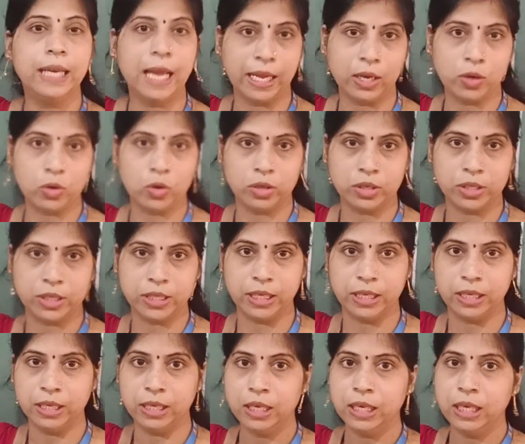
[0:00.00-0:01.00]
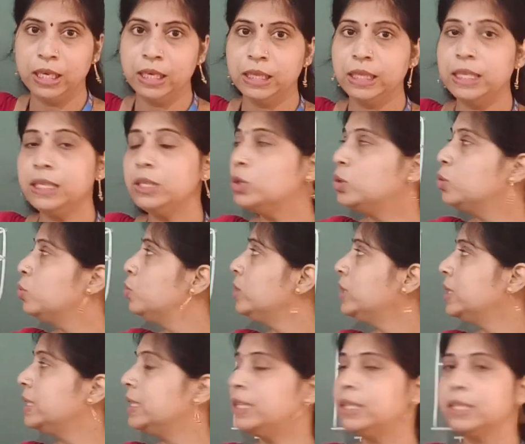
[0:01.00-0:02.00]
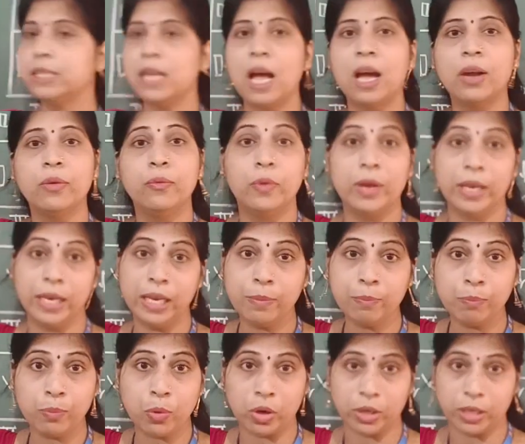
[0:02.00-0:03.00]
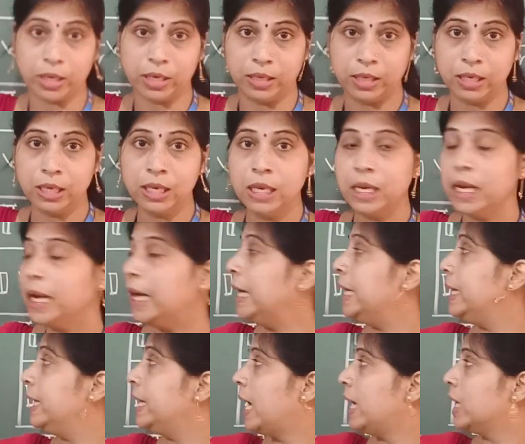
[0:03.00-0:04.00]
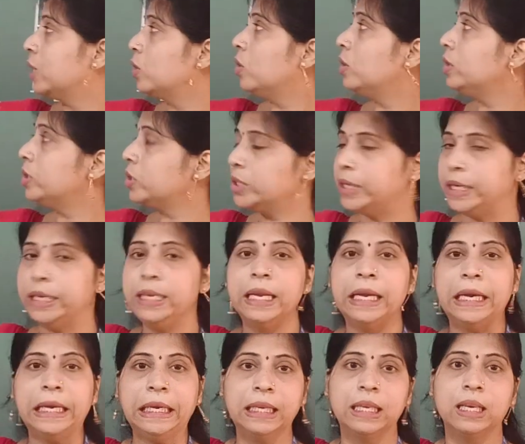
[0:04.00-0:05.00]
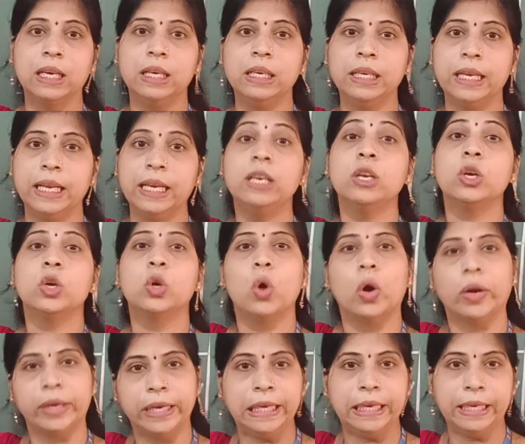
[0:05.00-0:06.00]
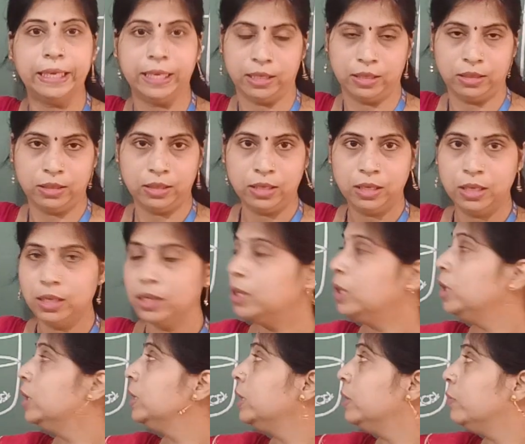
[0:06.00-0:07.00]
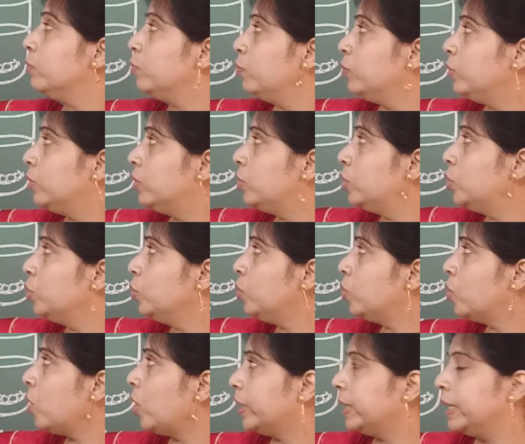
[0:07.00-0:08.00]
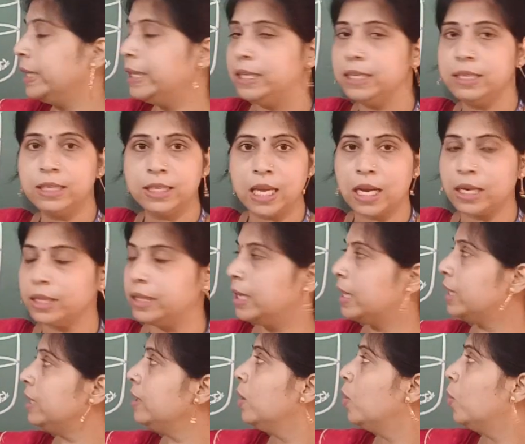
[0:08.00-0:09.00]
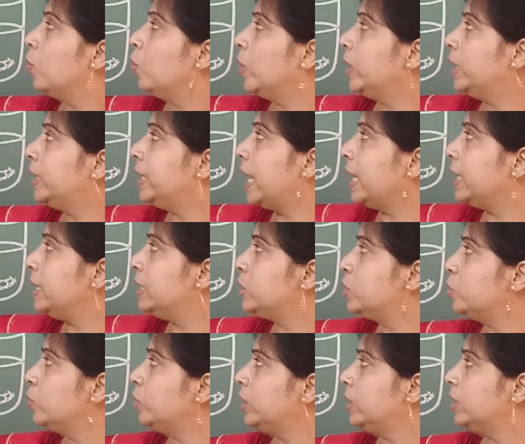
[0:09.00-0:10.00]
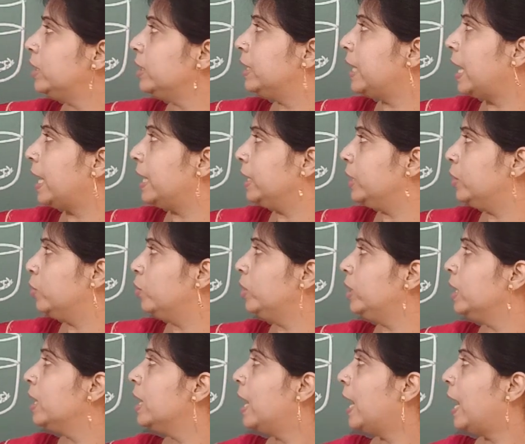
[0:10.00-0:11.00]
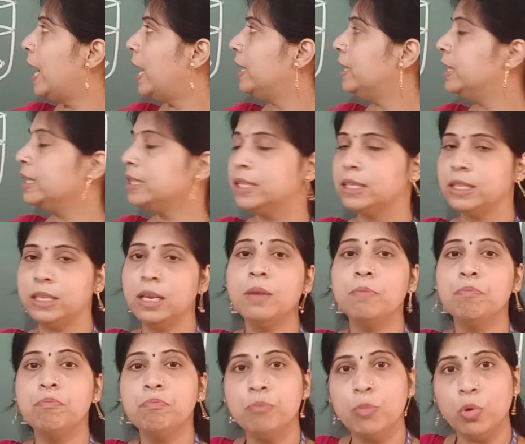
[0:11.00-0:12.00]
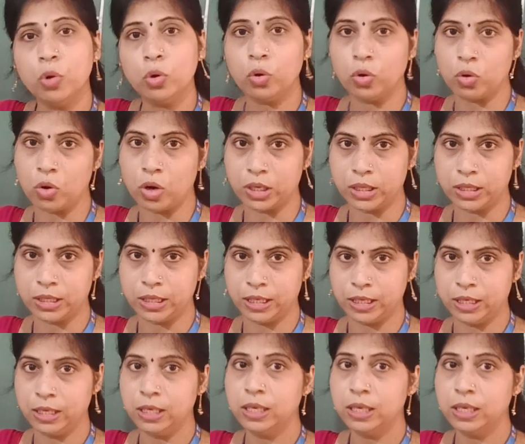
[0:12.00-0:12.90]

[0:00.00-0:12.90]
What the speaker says: dicot seed. These two seeds are very important. In dicot seed, it contains cotyledon. Two cotyledons are there, one tiny shoot, tiny root, and this is a monocot seed.